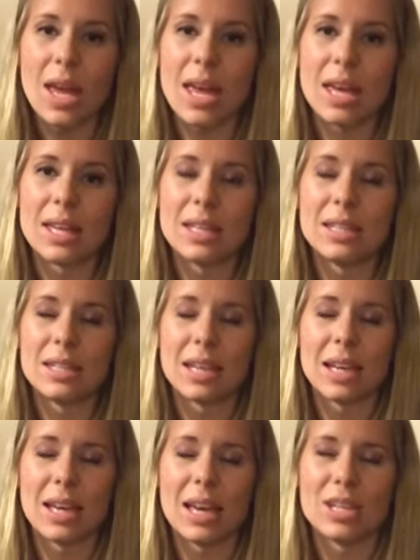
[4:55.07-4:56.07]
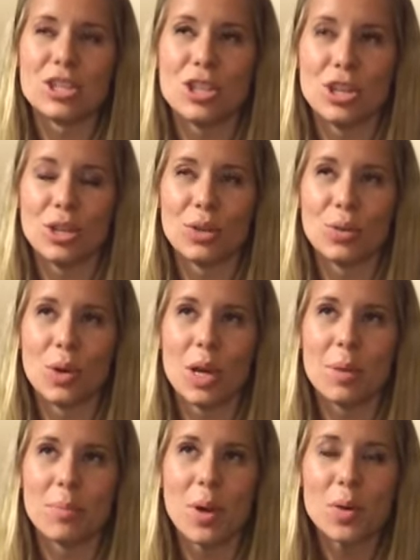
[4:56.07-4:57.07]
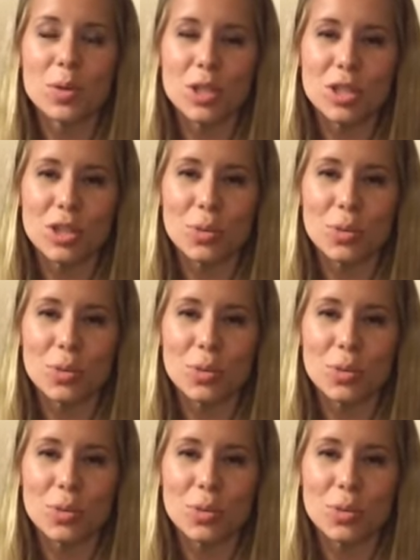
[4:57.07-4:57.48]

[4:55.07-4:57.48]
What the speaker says: and as you post